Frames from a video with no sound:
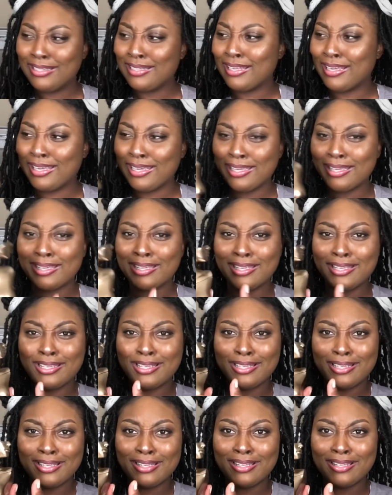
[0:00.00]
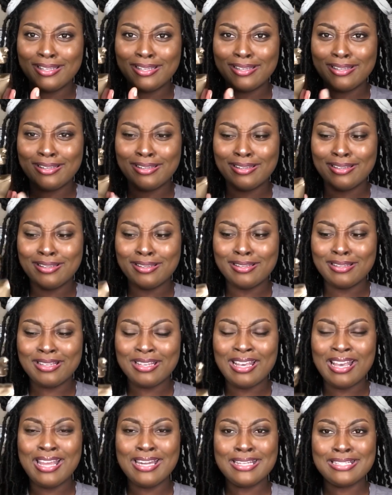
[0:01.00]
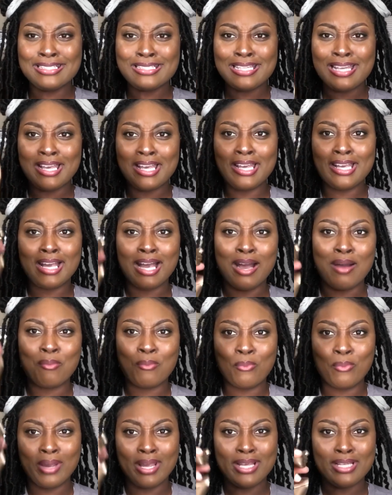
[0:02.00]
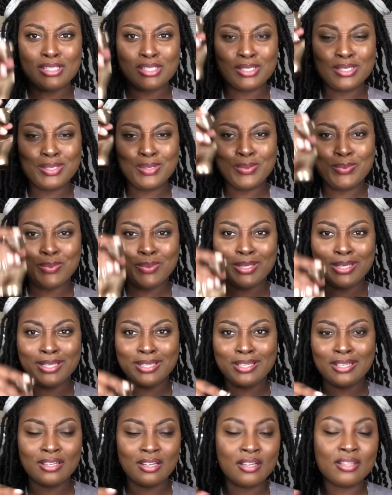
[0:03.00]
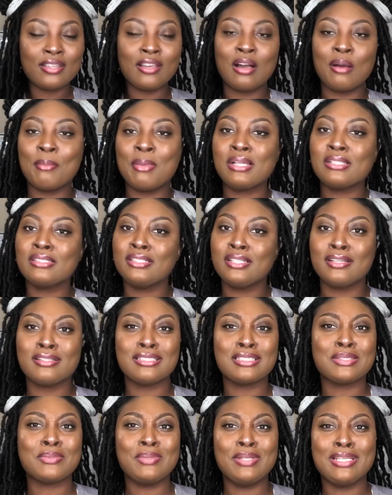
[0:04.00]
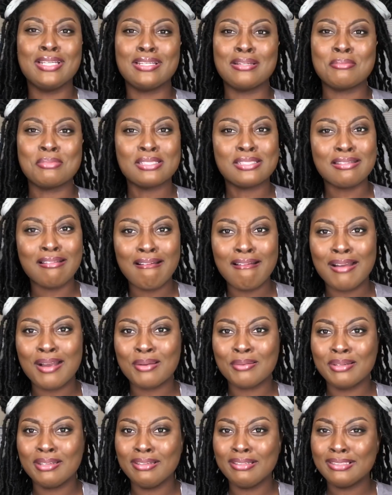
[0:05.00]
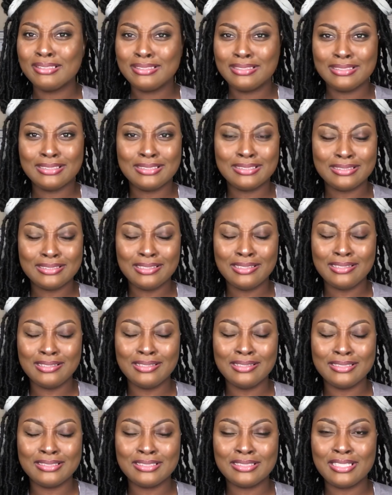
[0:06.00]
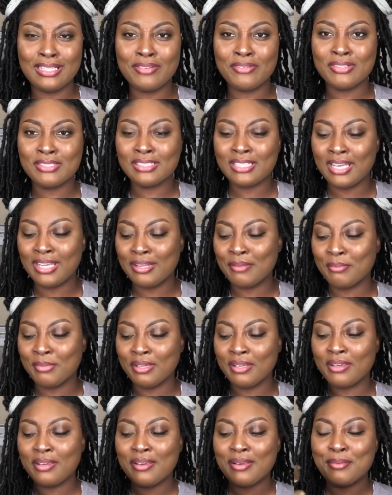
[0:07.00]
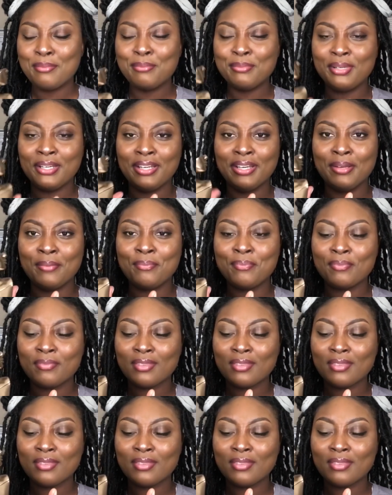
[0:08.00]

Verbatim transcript: Like and it's it got weight to it uh, y'all my chair's squeaking i'm sorry it just uh it's irritating me but